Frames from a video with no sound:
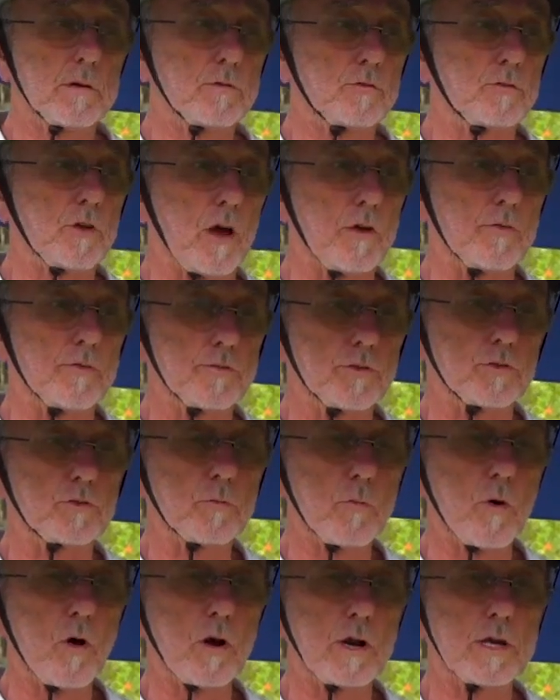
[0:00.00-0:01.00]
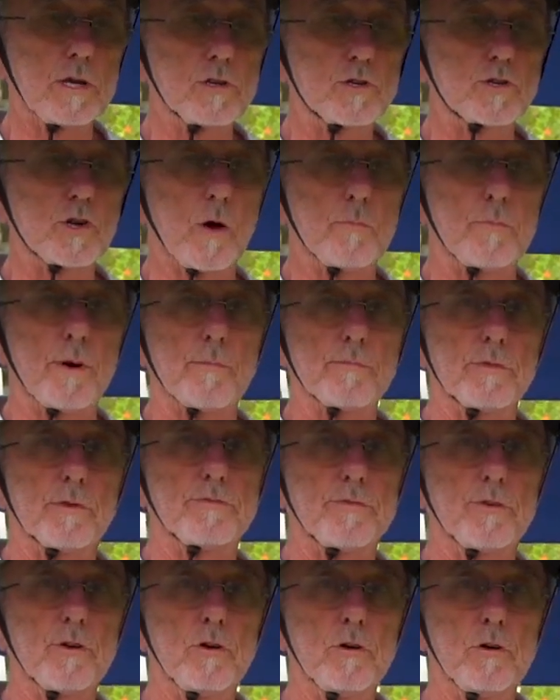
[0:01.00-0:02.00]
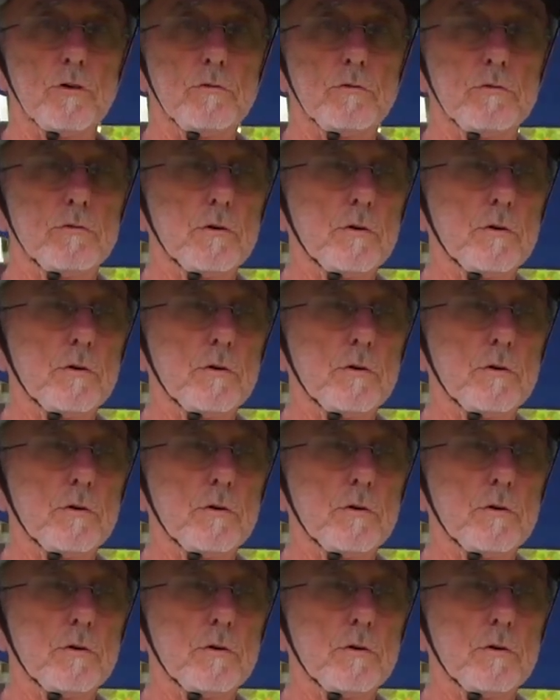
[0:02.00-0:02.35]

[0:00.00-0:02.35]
So the smaller you chop up the food